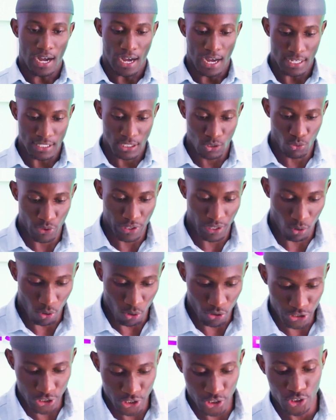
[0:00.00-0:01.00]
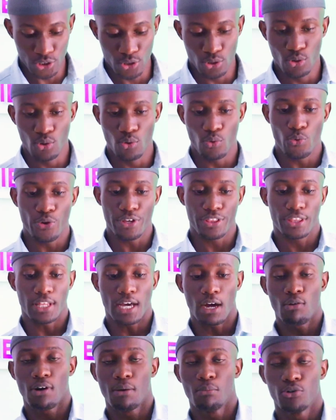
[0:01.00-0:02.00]
As we continue with
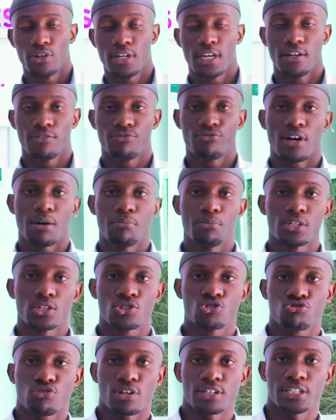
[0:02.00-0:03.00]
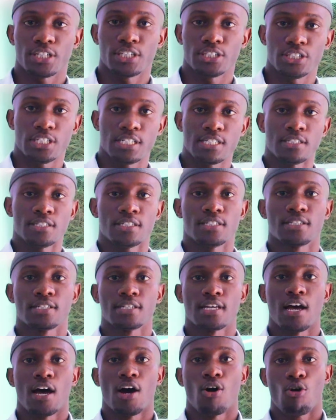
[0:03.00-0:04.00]
our modern farming strategies